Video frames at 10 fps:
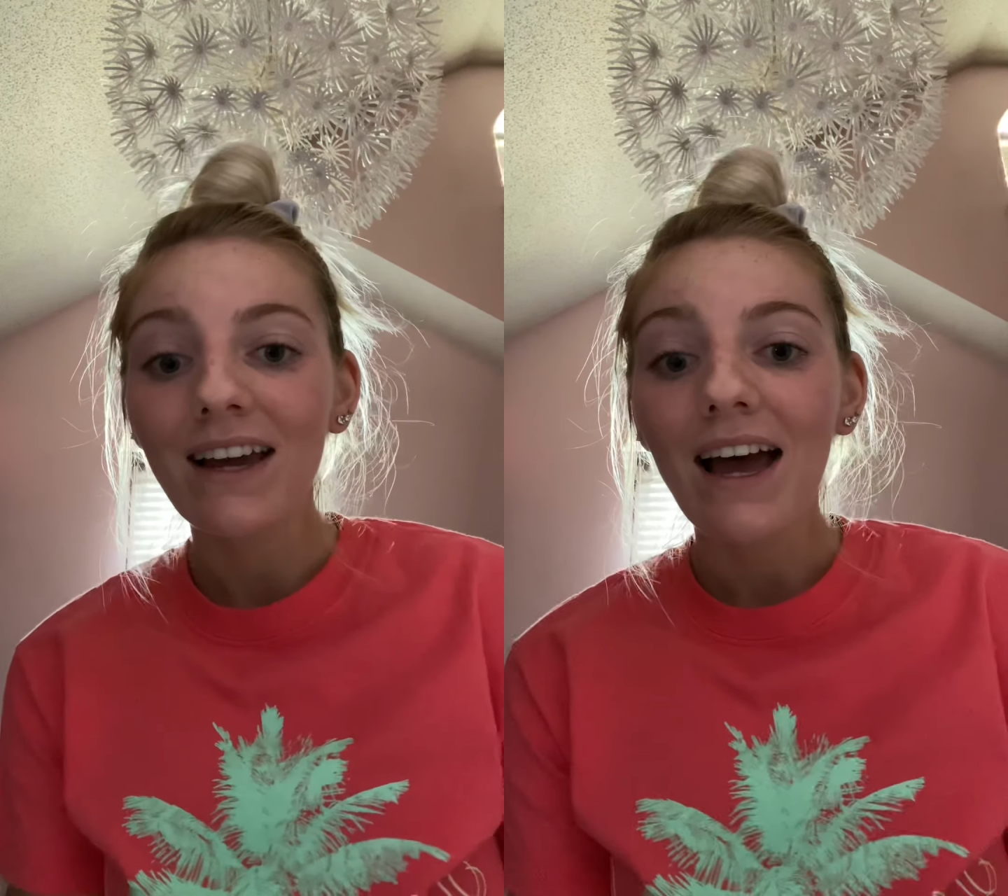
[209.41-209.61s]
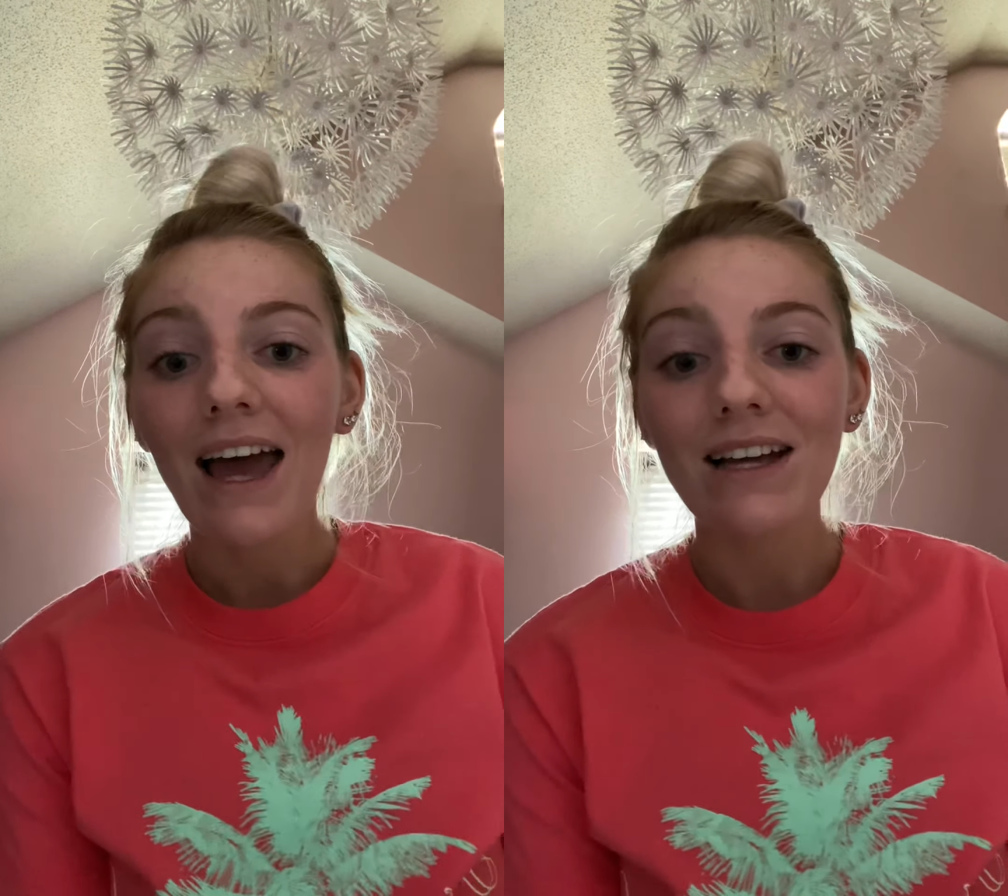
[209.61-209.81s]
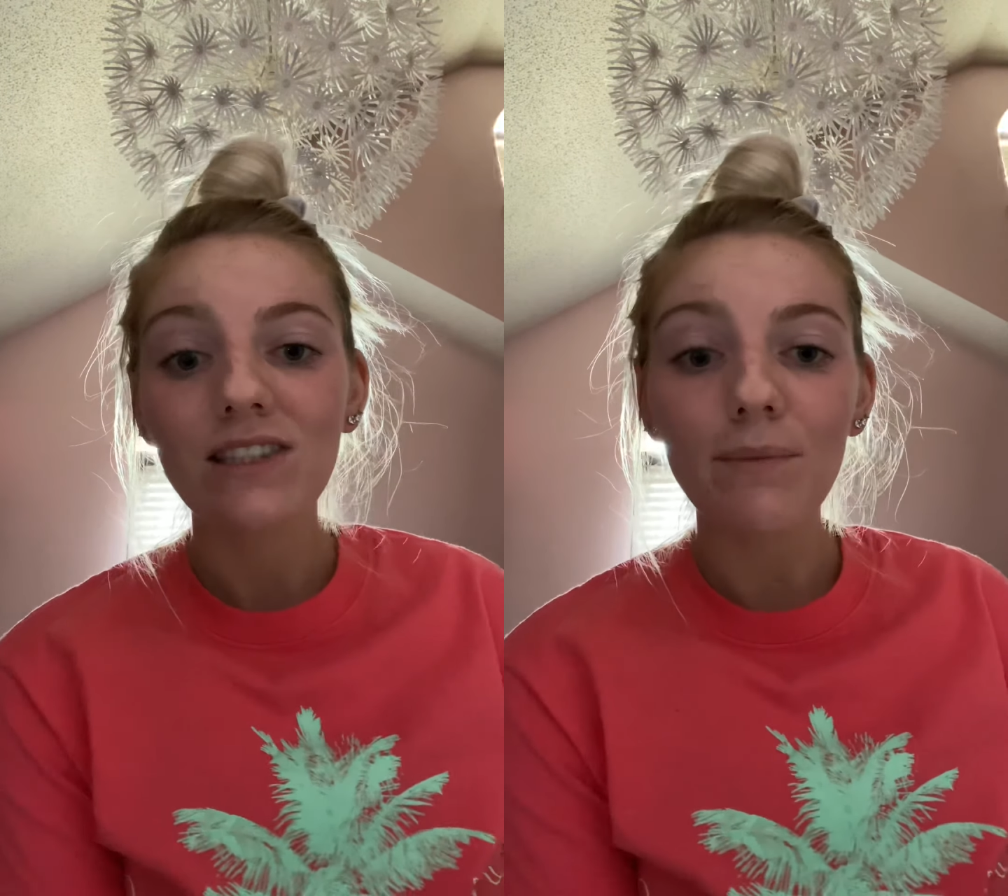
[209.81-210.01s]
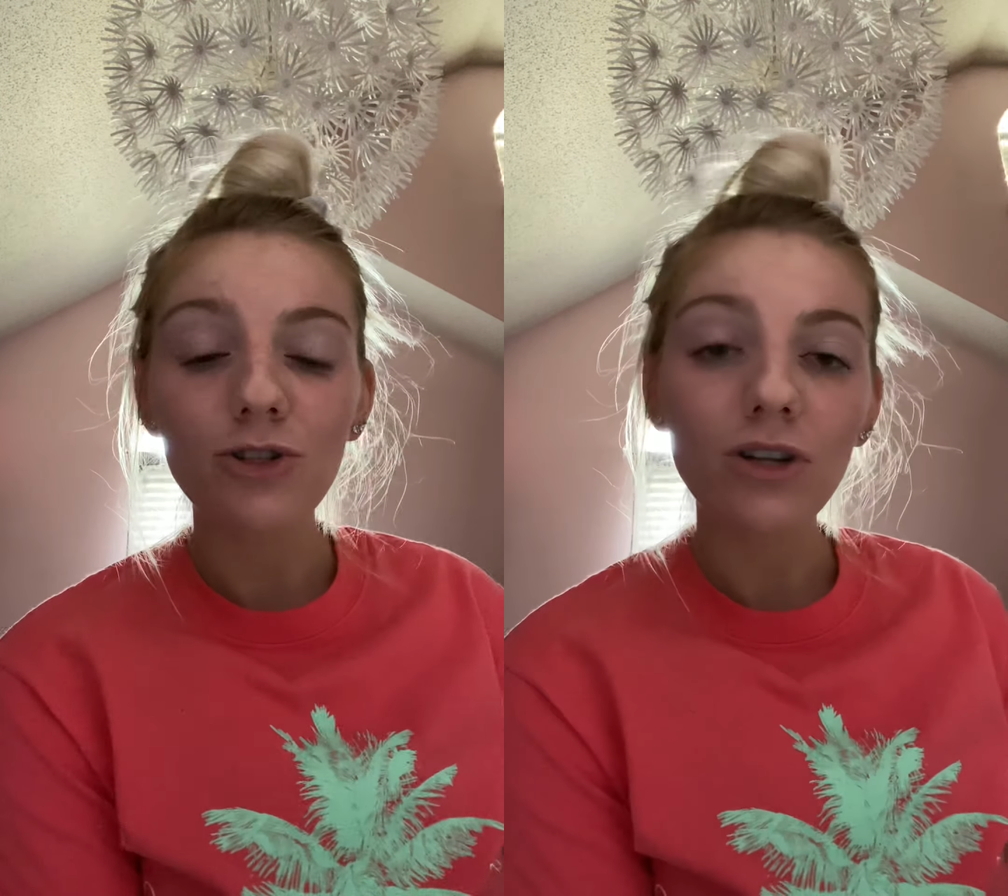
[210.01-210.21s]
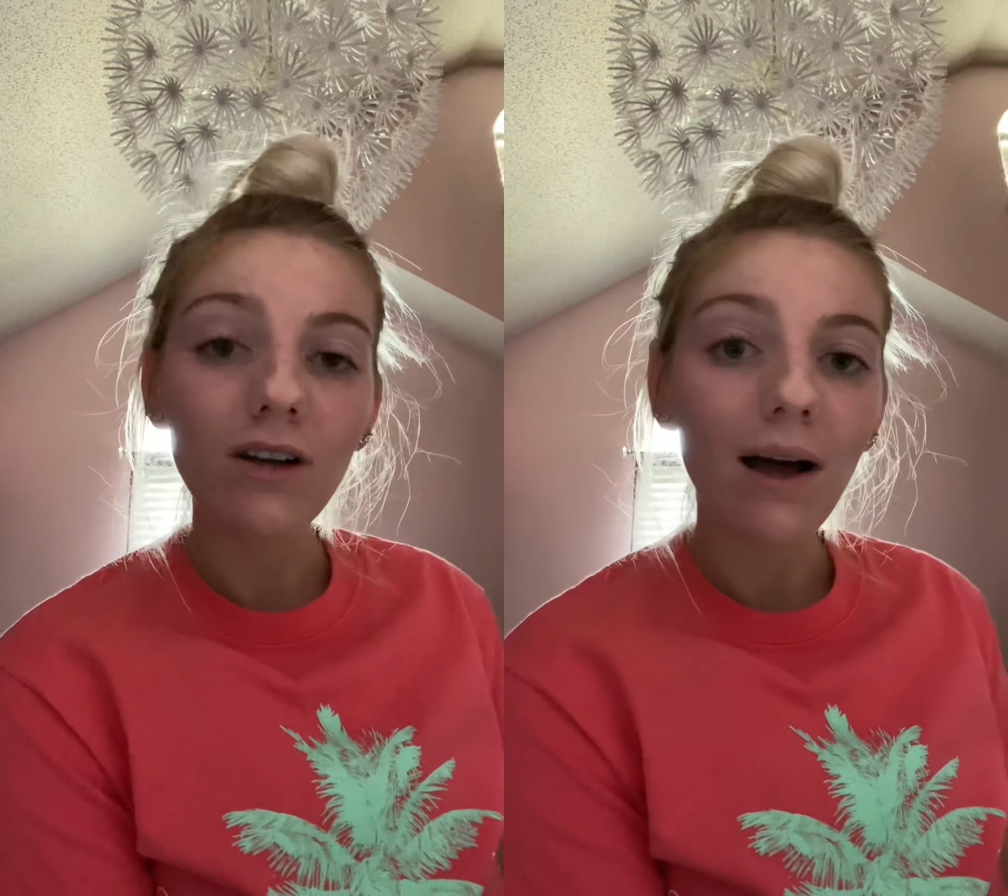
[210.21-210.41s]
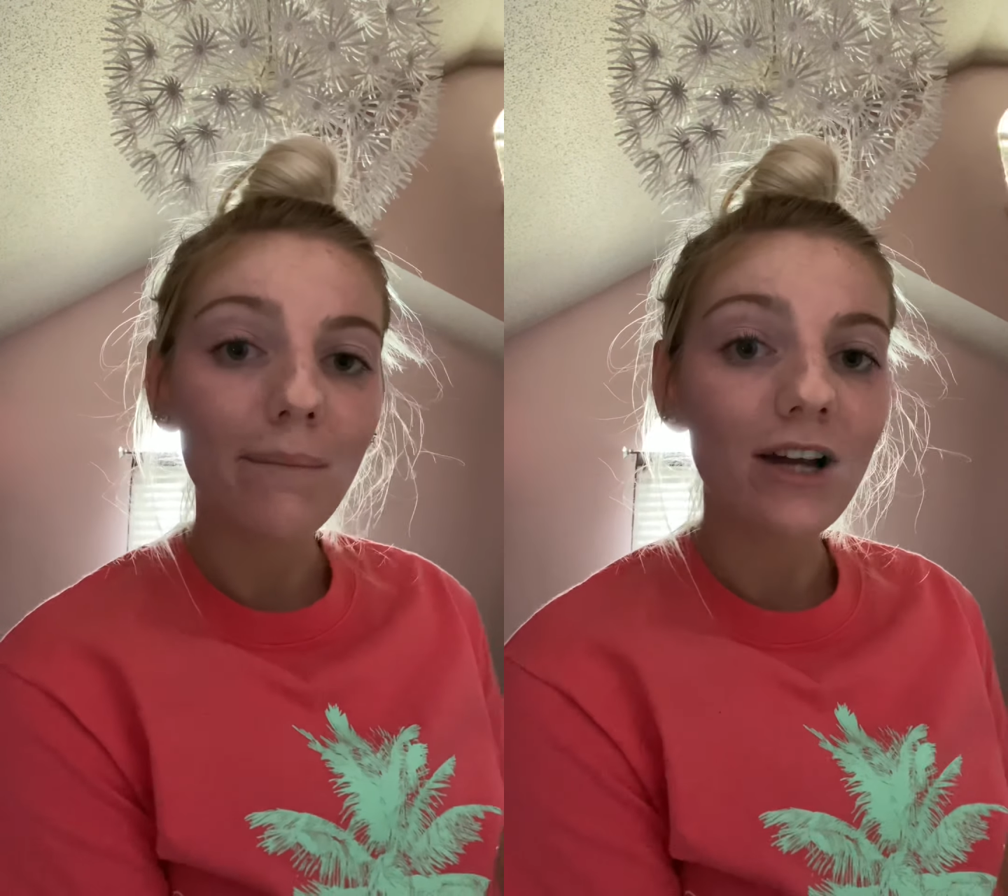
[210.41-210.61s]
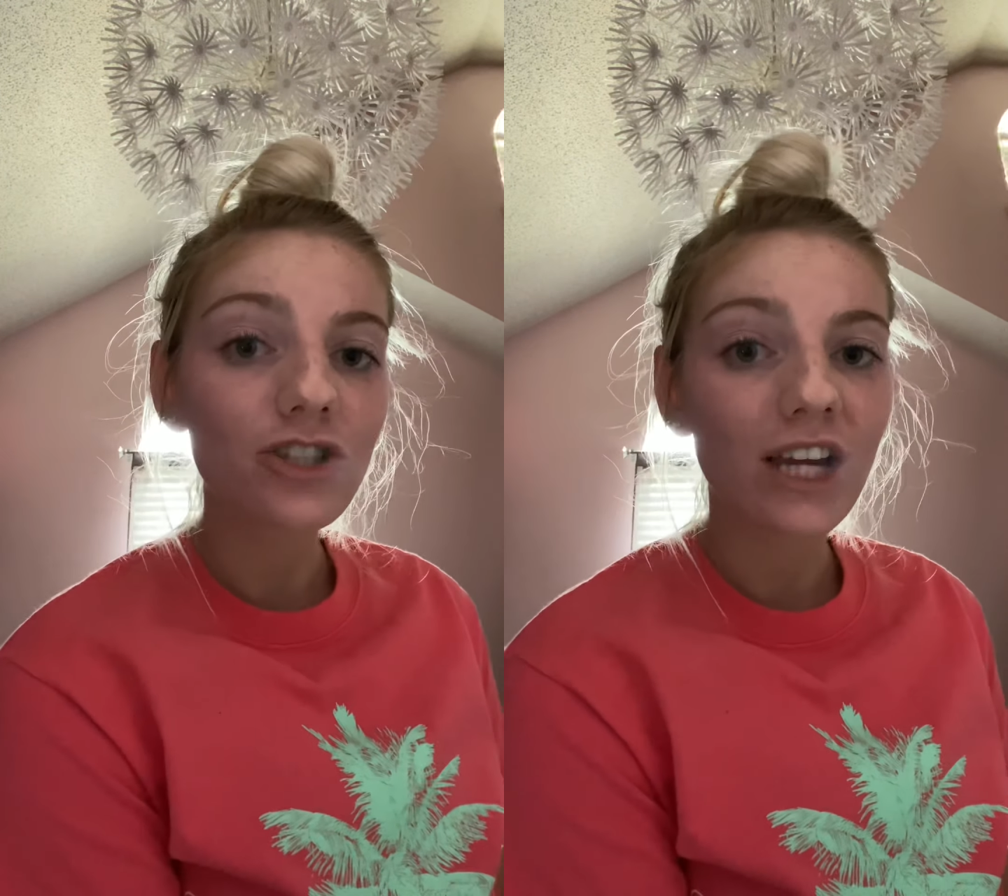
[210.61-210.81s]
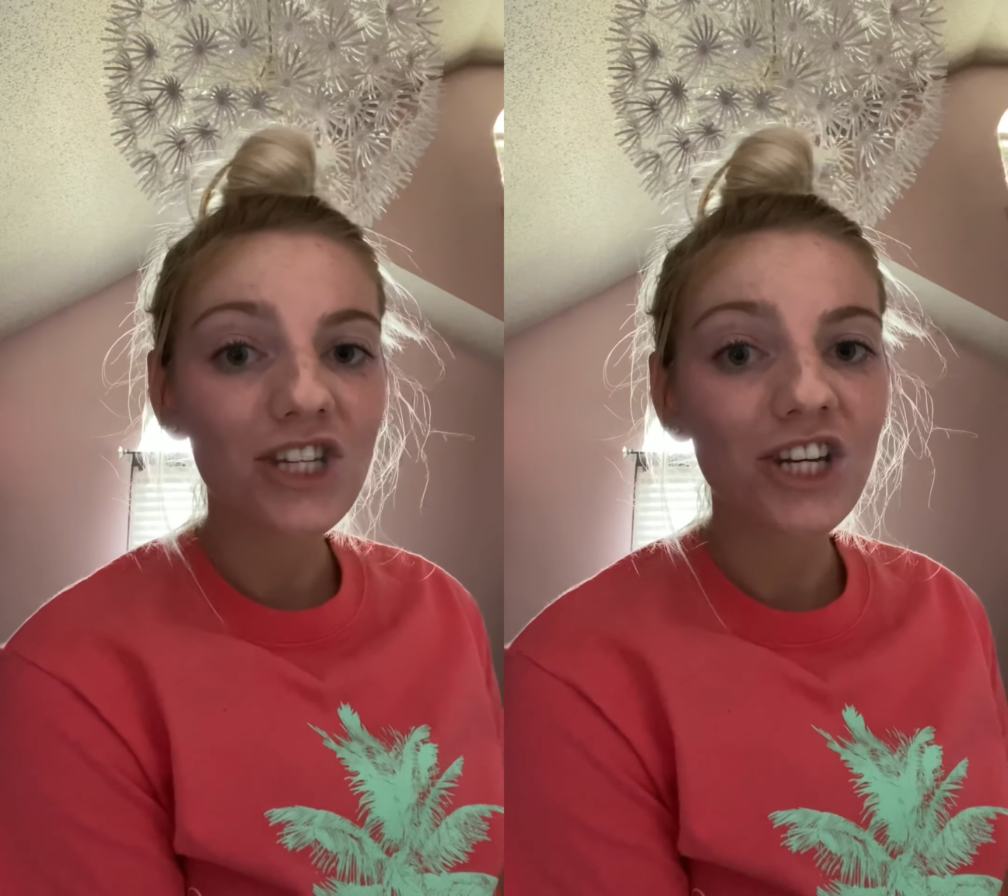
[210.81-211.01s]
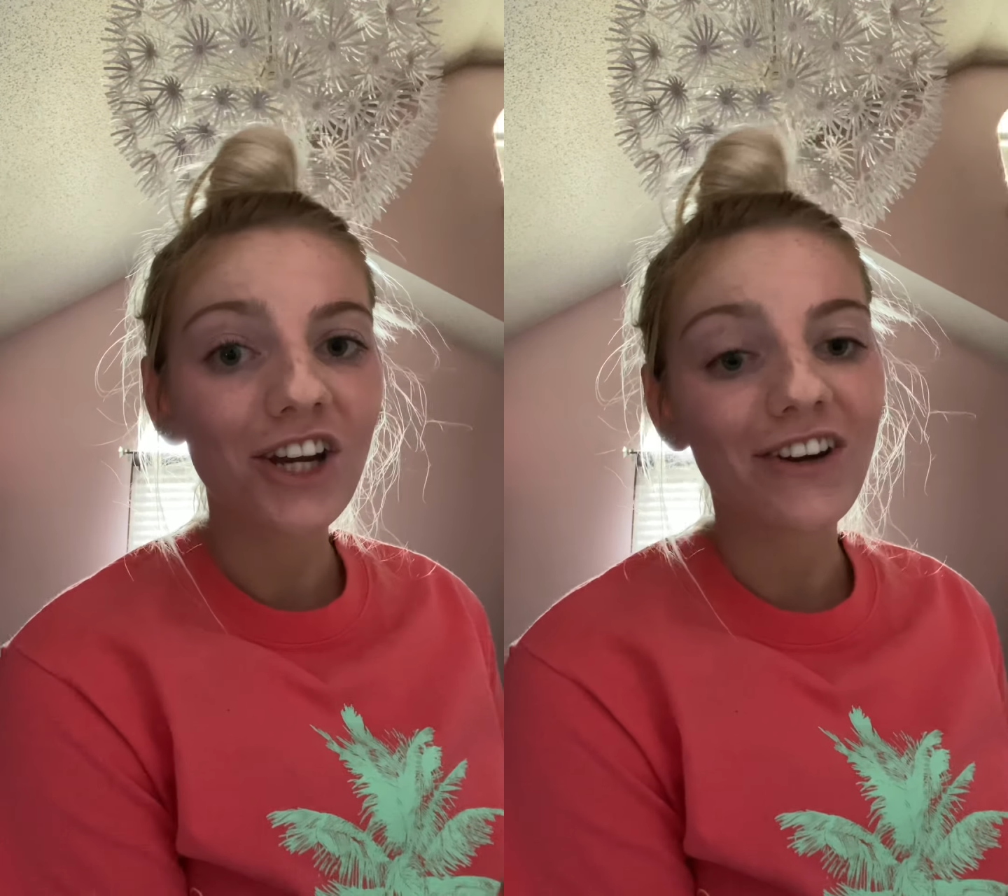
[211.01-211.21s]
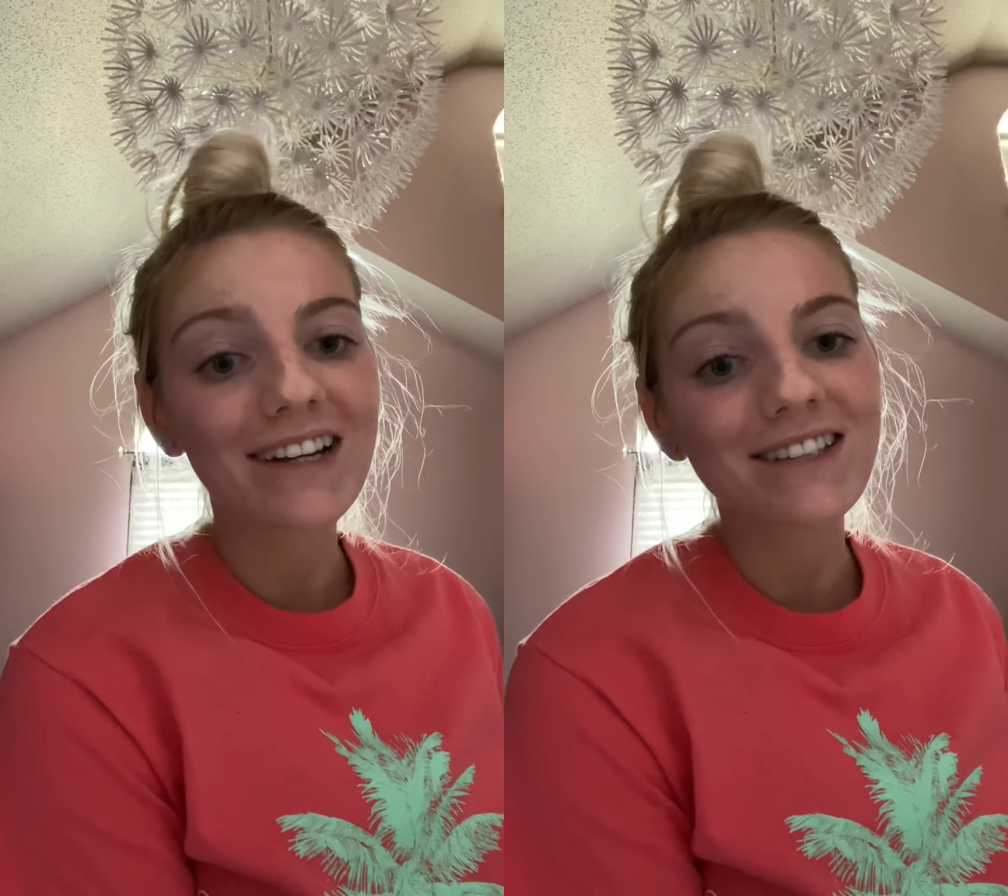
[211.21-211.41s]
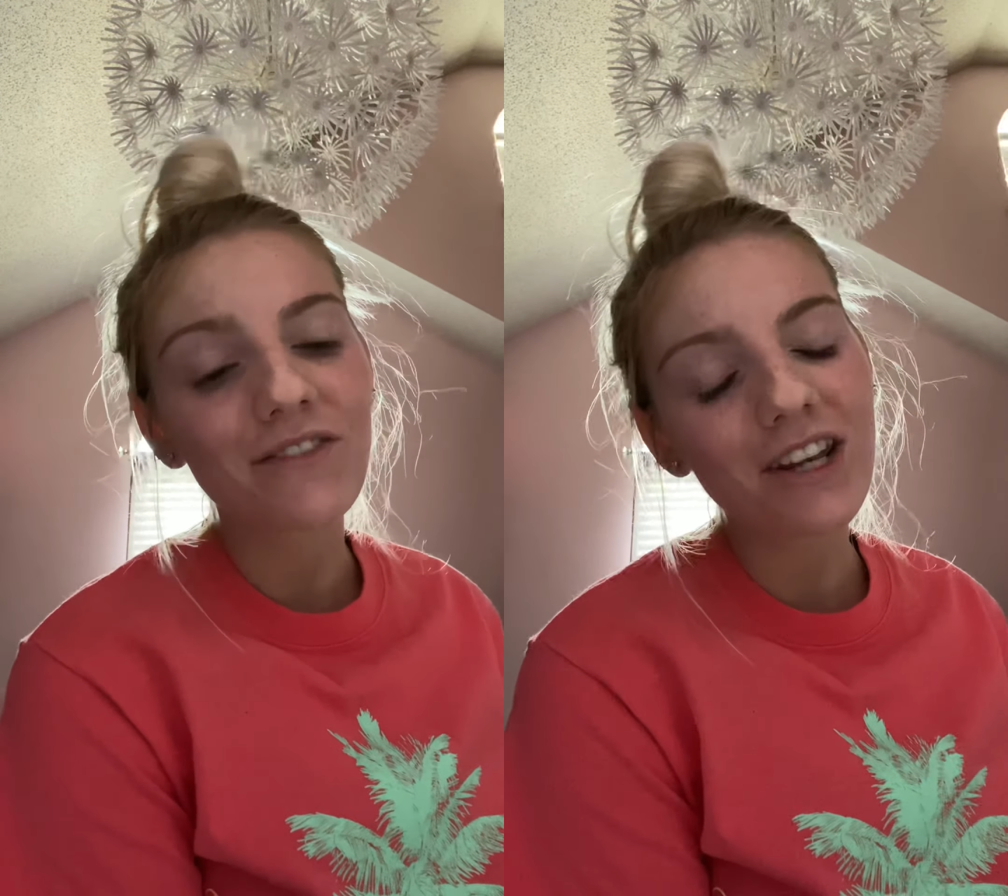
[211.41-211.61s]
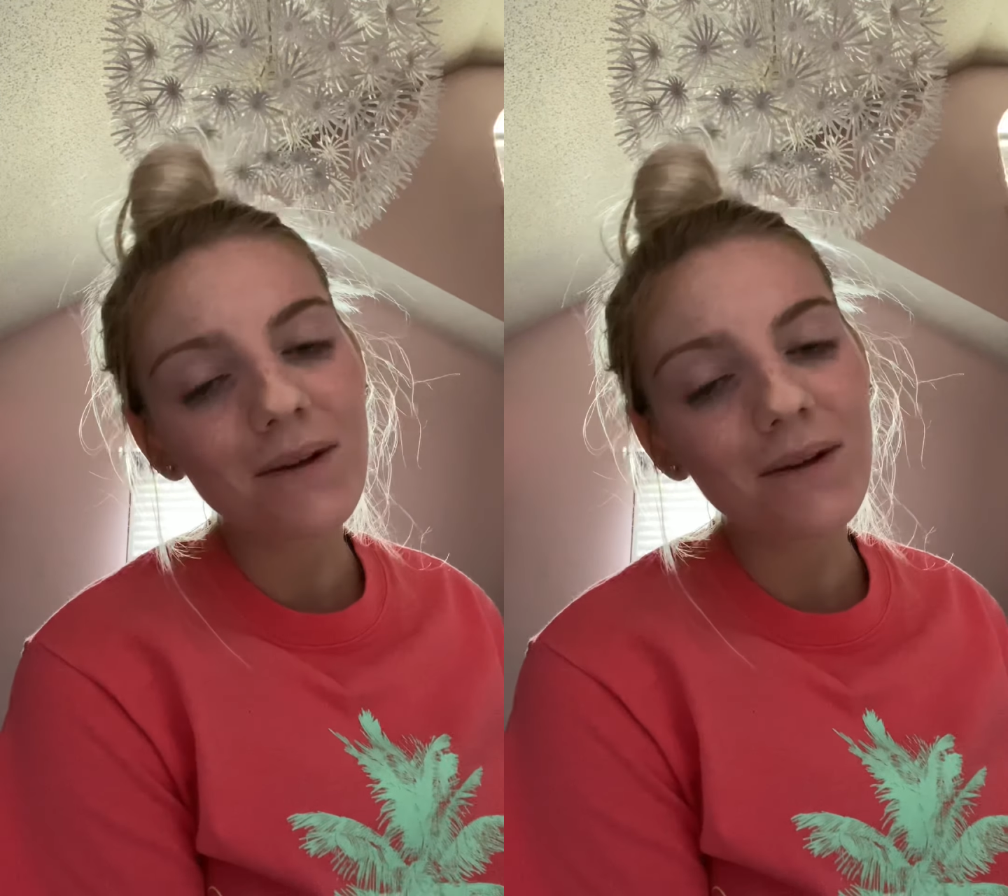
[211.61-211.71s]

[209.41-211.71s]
exceptional imagination and creativity,